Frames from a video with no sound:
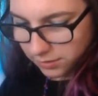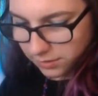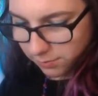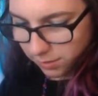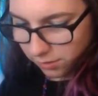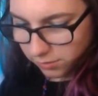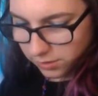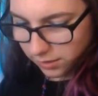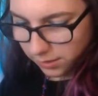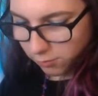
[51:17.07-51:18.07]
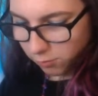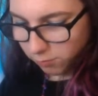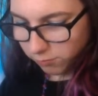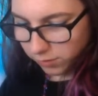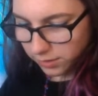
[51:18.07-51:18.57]
Some other time,
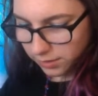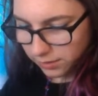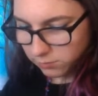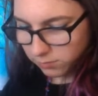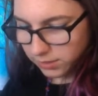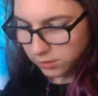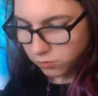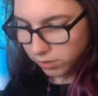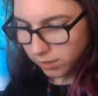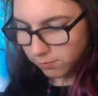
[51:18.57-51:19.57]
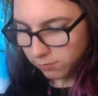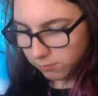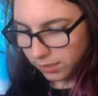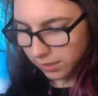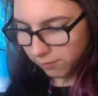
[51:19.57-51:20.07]
hopefully next week's stream, we
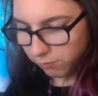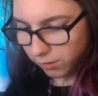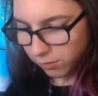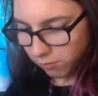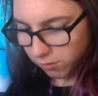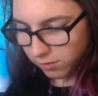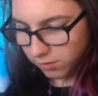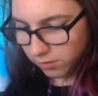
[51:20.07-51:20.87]
can have Willow on